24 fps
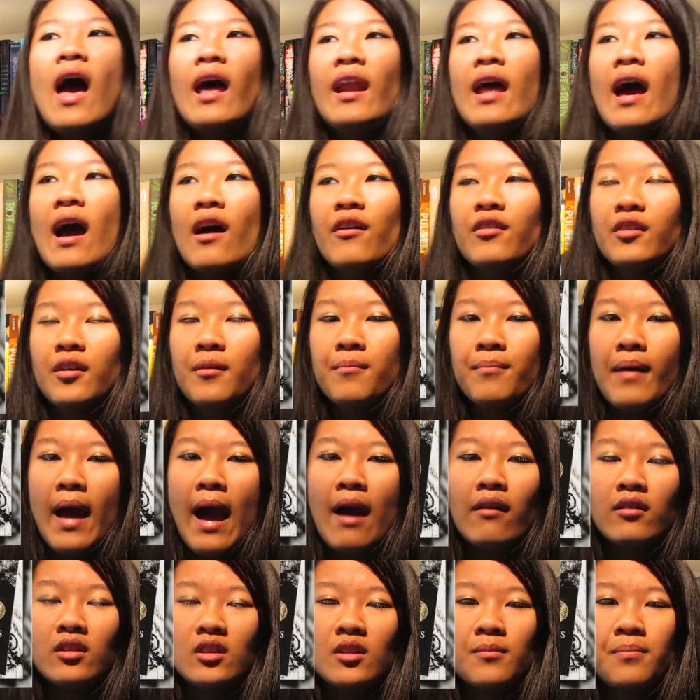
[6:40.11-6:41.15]
and how to
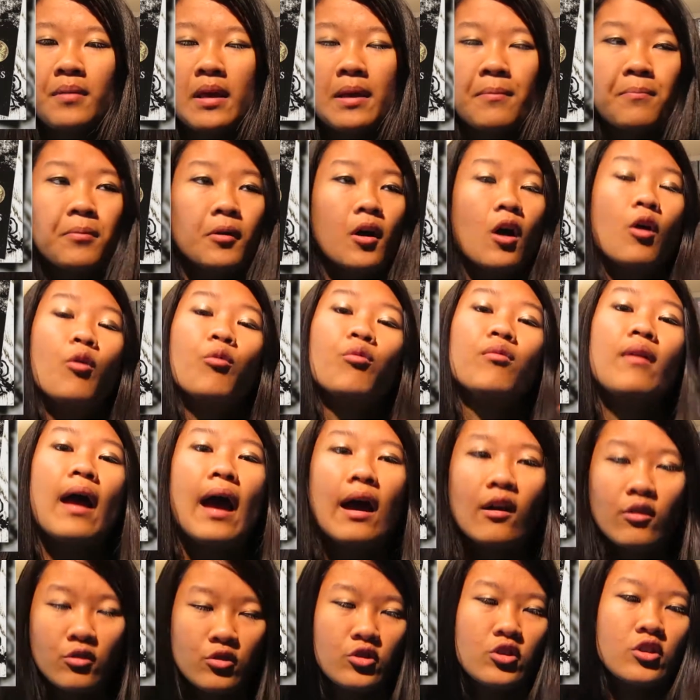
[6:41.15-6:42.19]
combat with the people
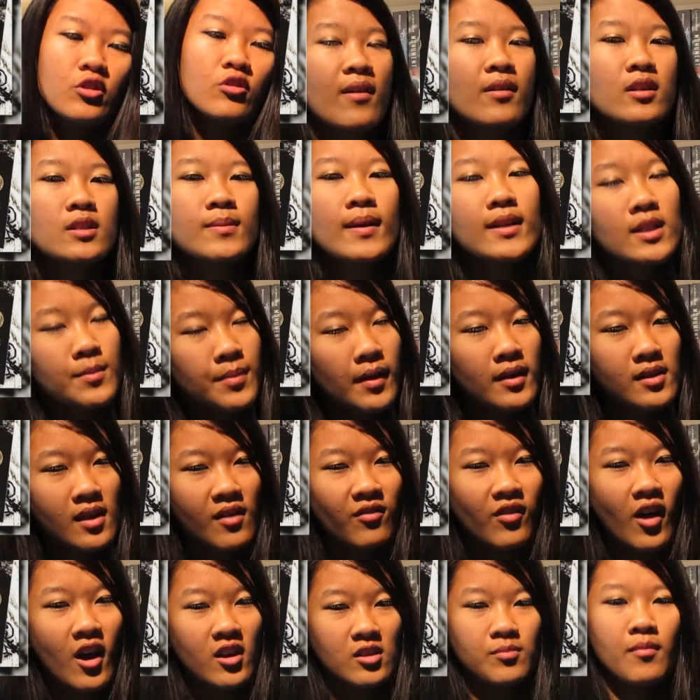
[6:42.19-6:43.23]
around you, and especially because
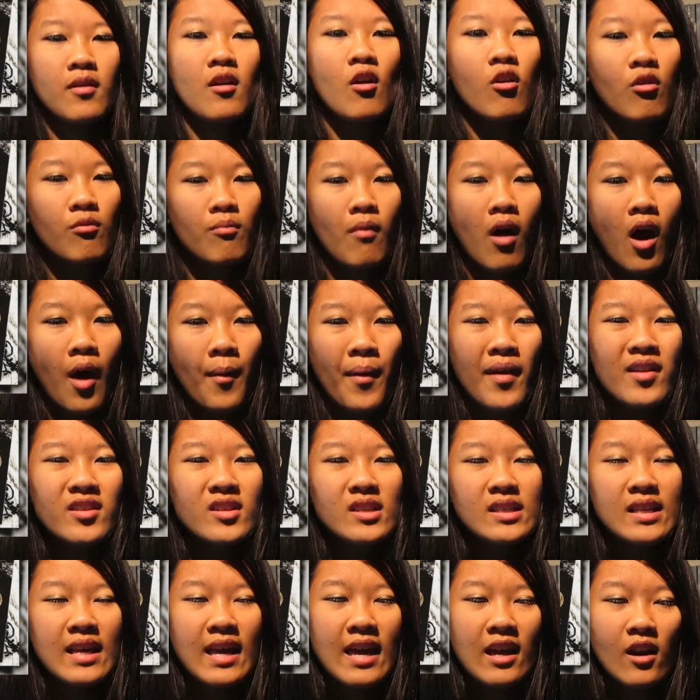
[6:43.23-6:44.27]
I've lost my own mom, it
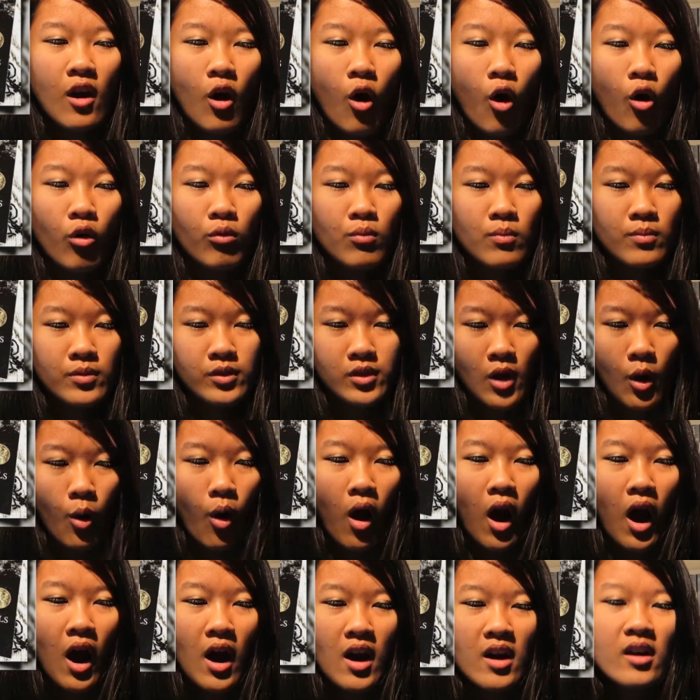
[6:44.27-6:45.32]
just hit home so
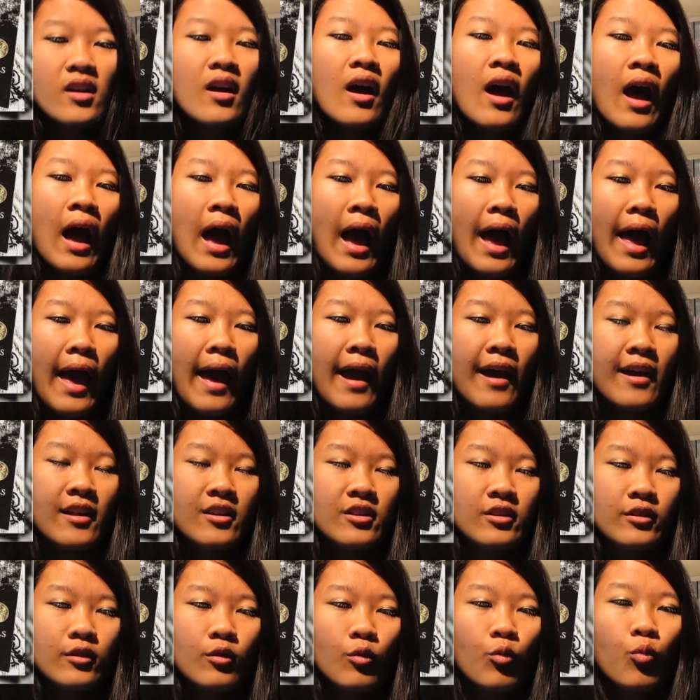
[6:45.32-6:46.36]
hard,
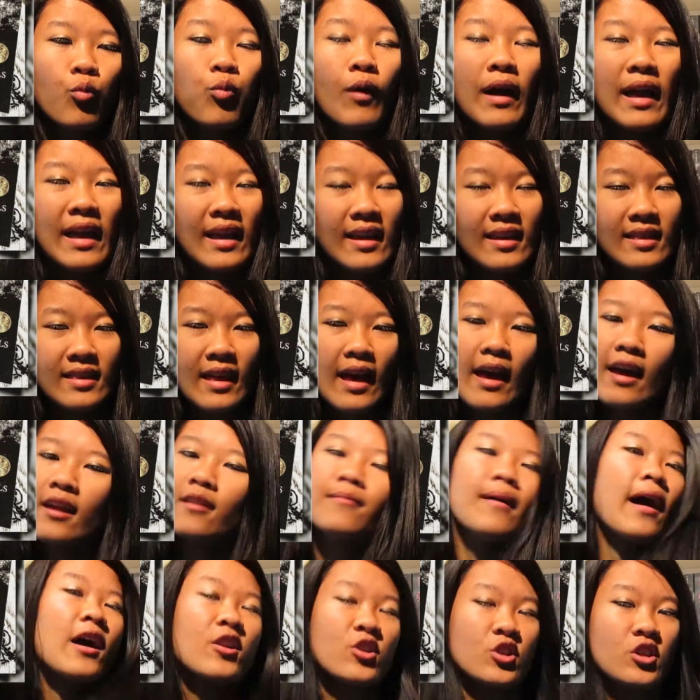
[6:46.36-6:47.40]
and the way that
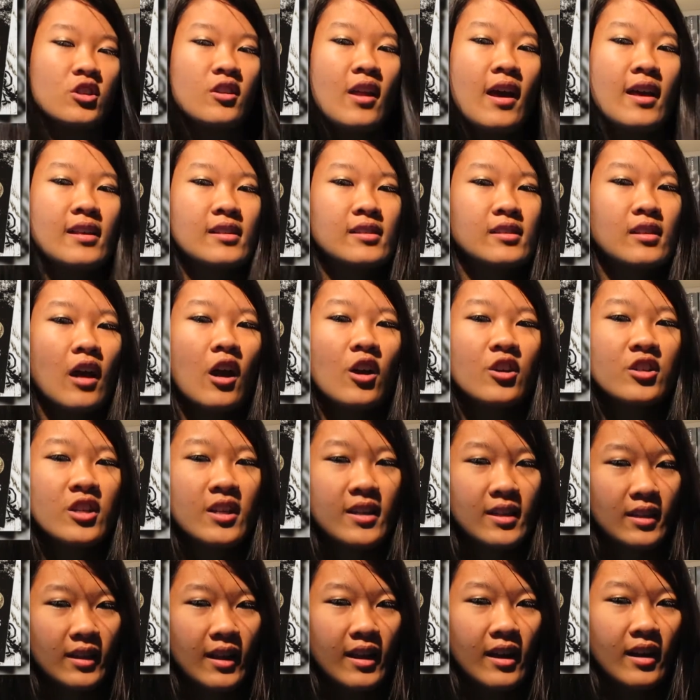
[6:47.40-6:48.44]
Patrick Ness
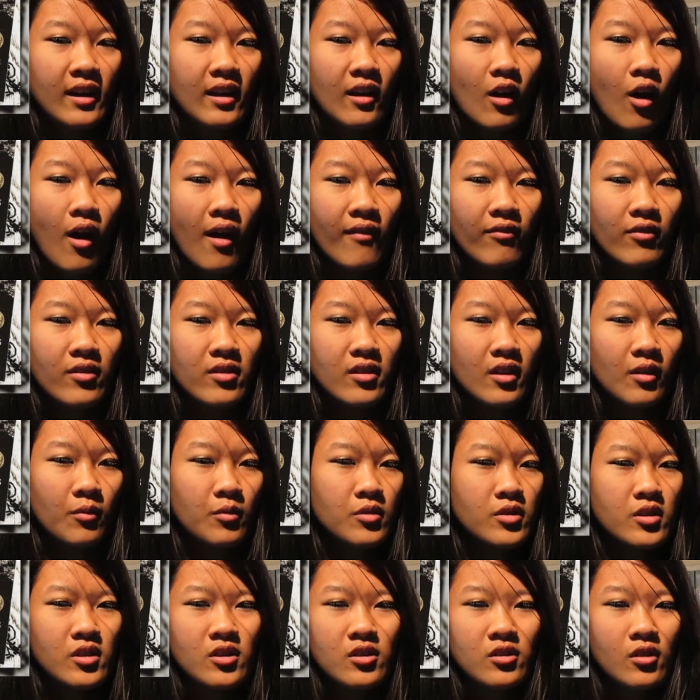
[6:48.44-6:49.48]
articulated it, everything
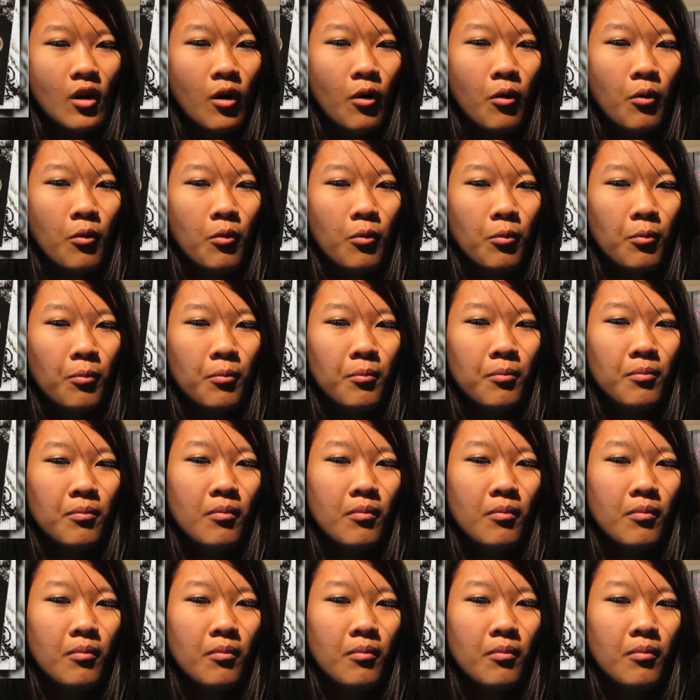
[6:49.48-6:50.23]
was just so,